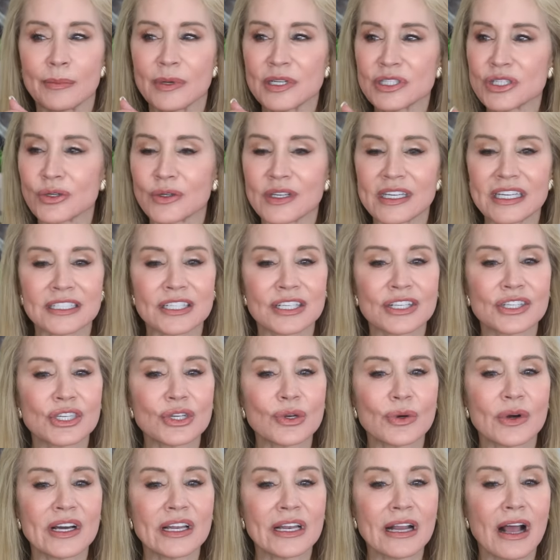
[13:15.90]
but you get to
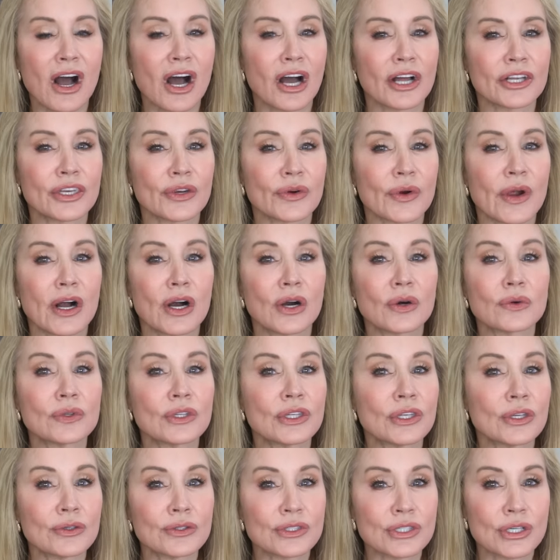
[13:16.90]
do it on your
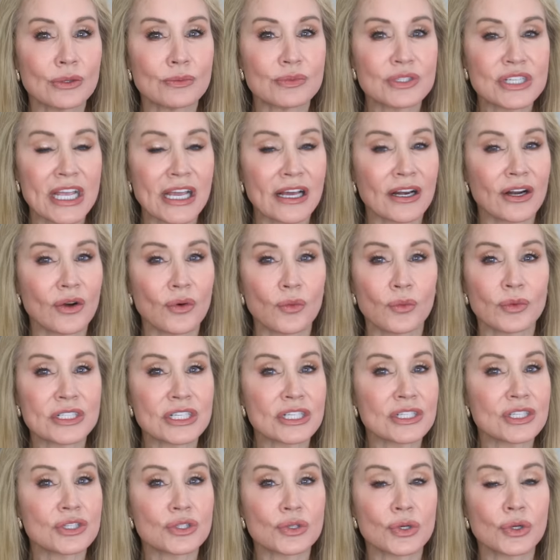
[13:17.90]
own YouTube channel,
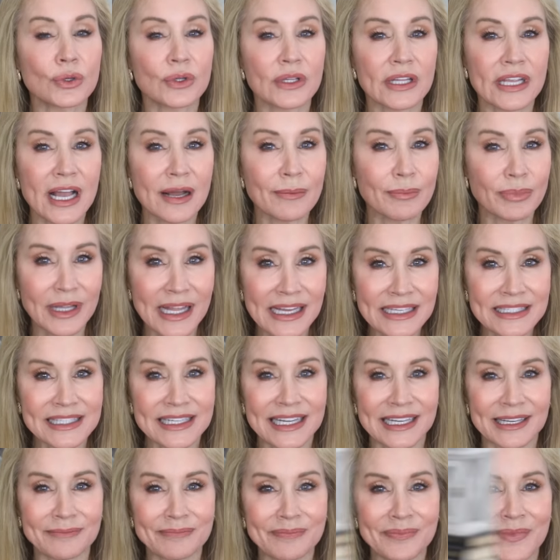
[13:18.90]
which is truly a
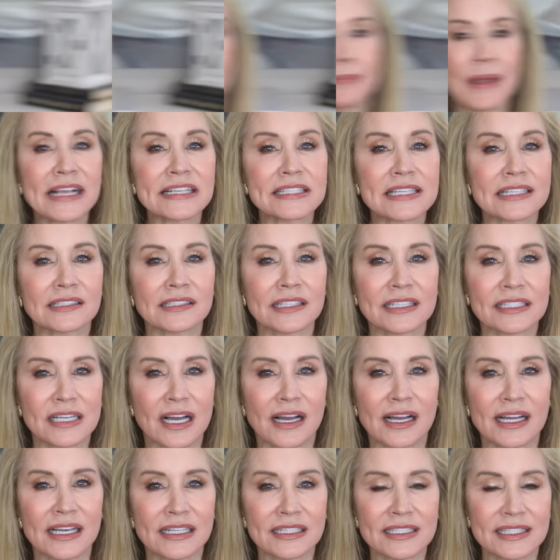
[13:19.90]
blessing. And basically,
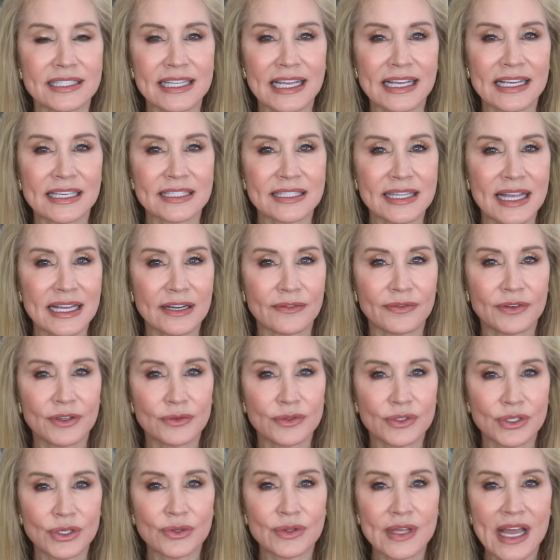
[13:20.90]
Tynan says that if you
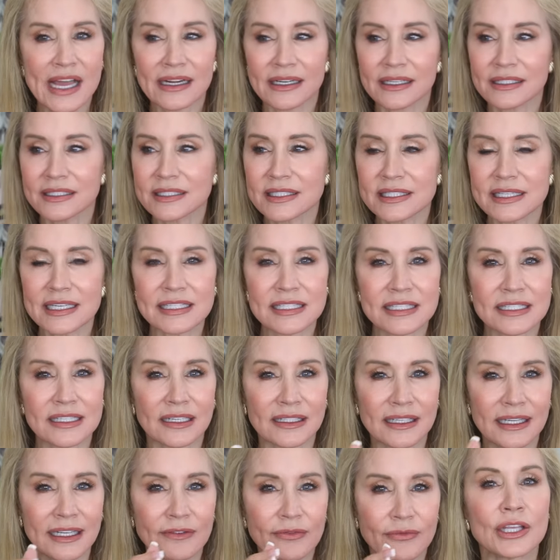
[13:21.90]
do that
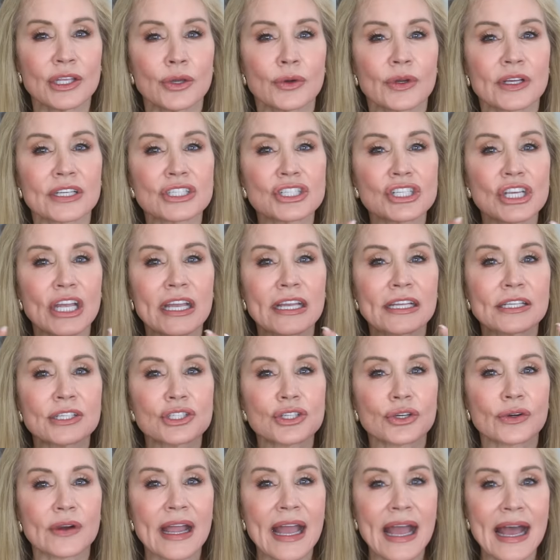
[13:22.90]
consistently, you can
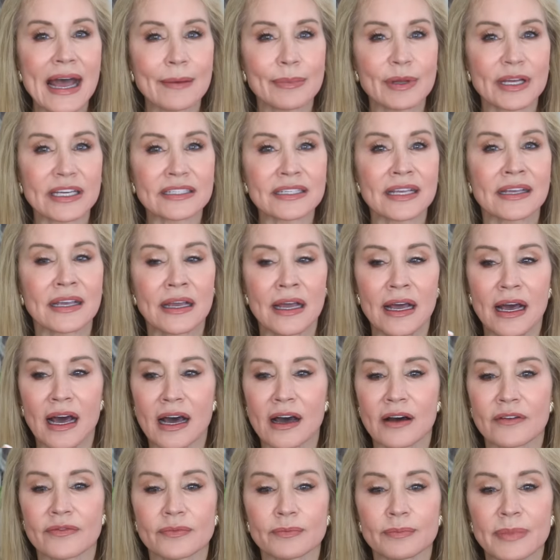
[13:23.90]
change your habit
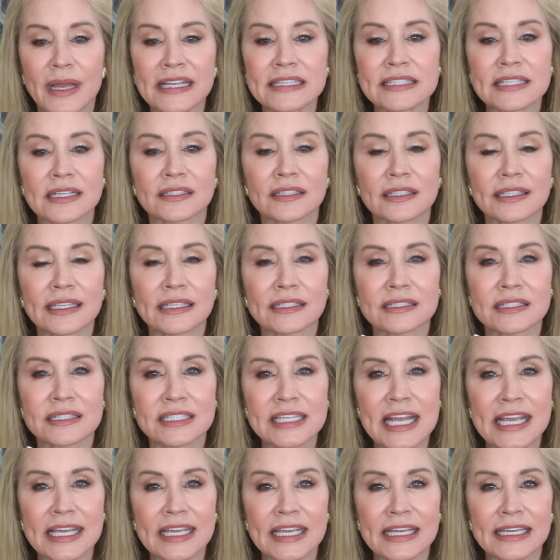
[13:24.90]
of basically
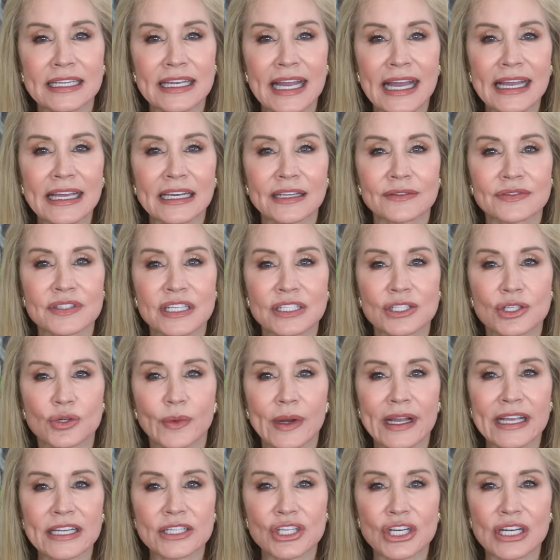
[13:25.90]
taking a negative
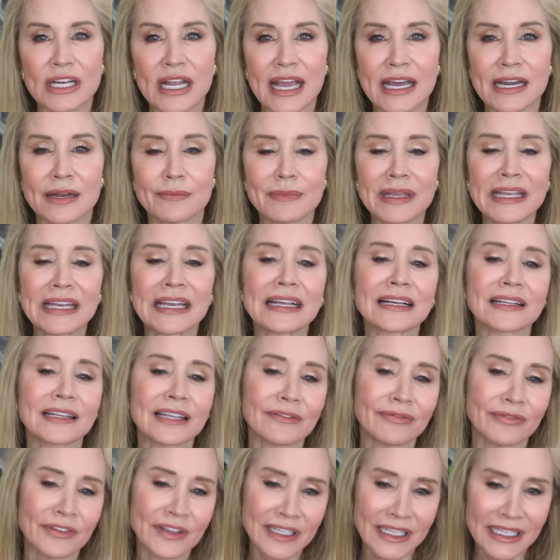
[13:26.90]
situation and
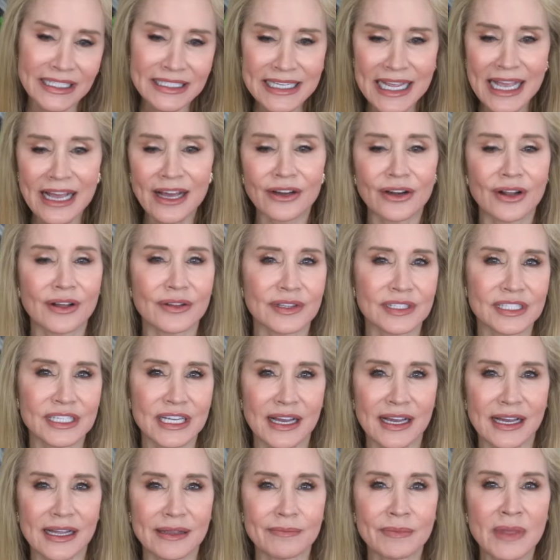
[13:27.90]
immediately feeling down all the
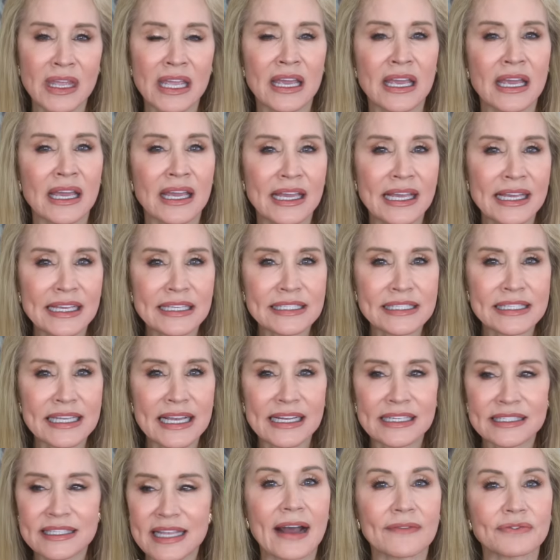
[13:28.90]
time. He
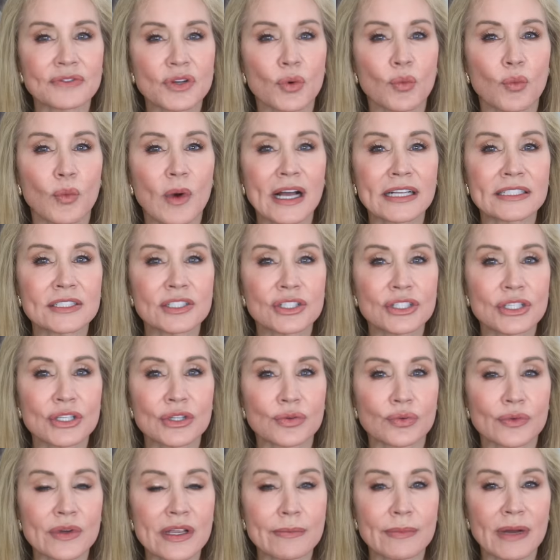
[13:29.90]
says after 1 to
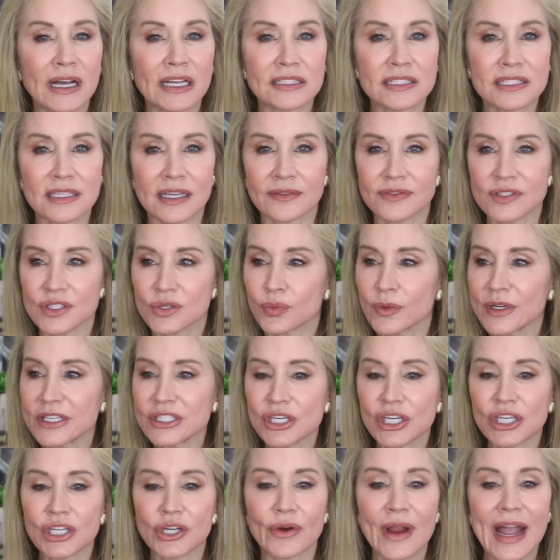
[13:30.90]
3 months of
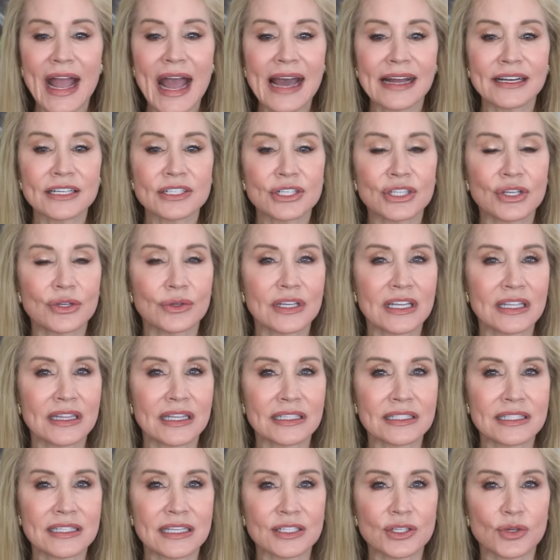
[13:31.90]
switching your attitude in
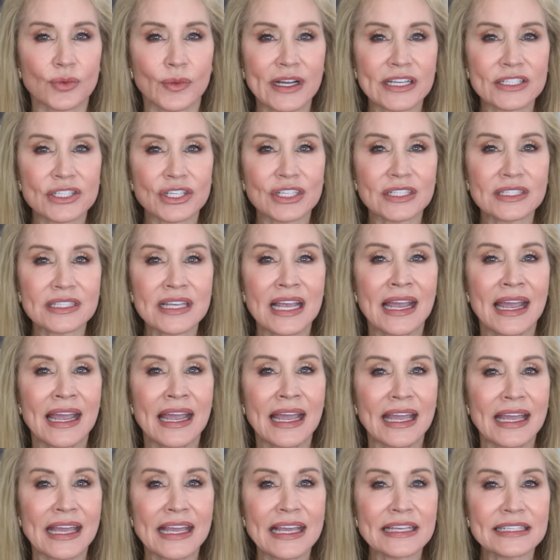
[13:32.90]
these situations,
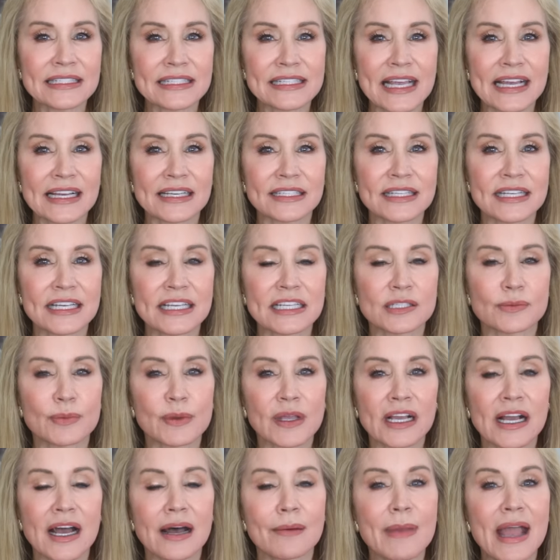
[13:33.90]
he says he has
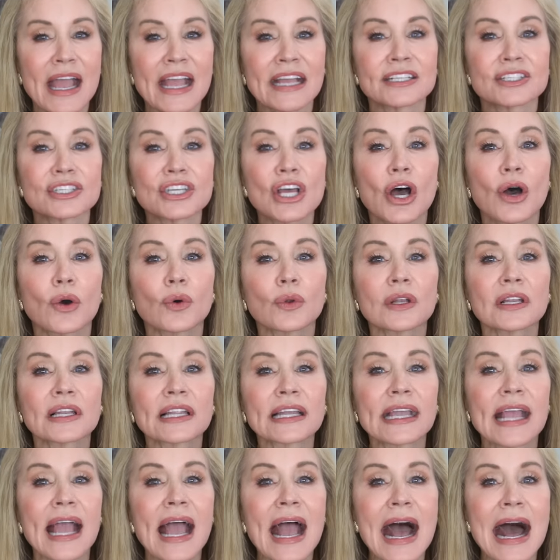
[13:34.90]
become a
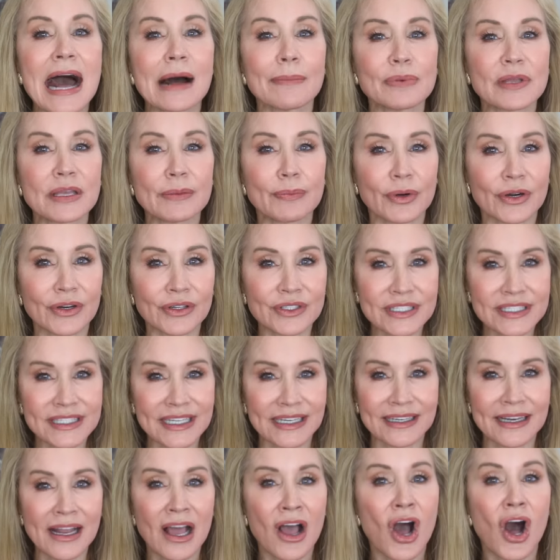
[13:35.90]
totally happy
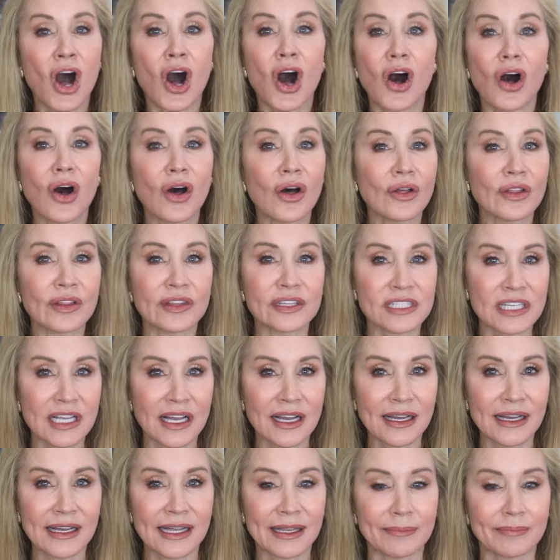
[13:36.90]
person all the
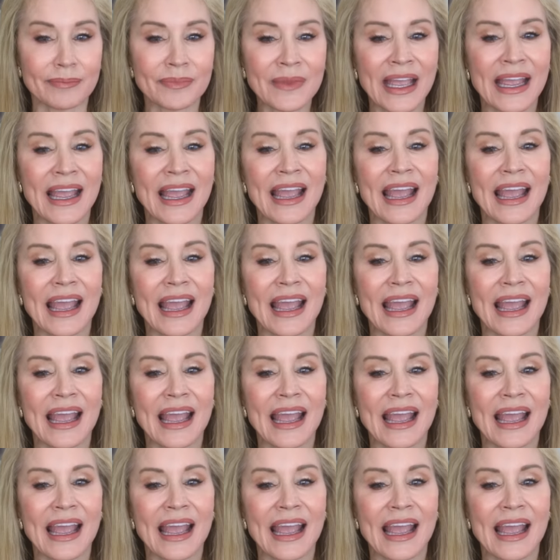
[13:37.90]
time.